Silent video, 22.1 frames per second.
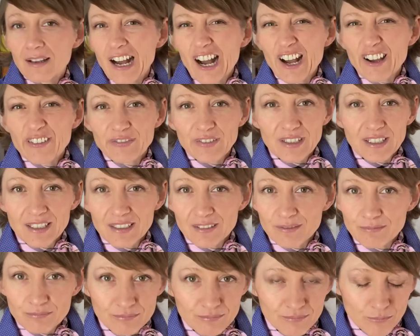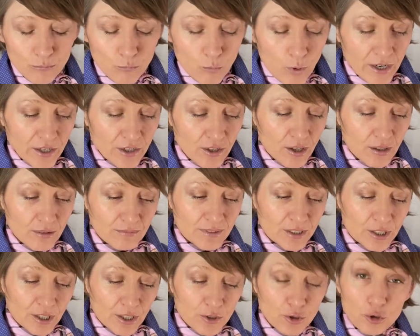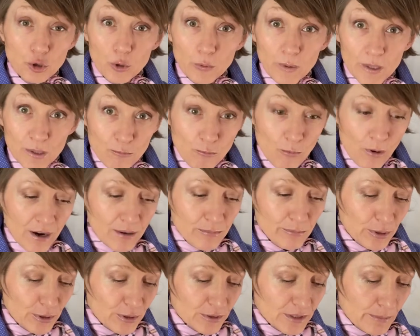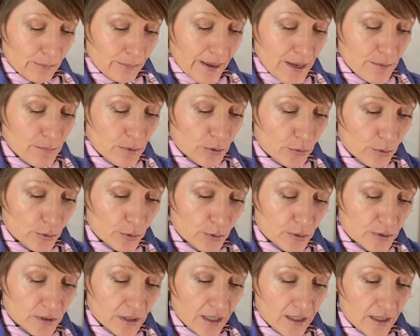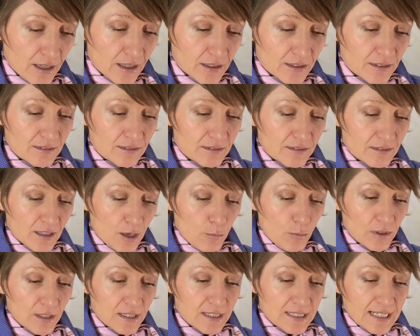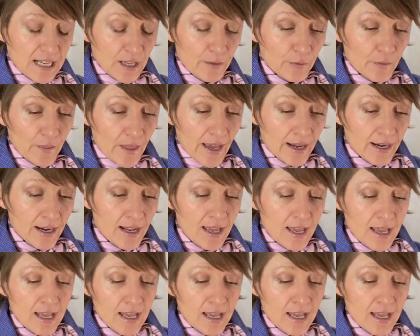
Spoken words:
I figured, why not, you know, 2-in-1, because I paint with oils. I wanted to get that.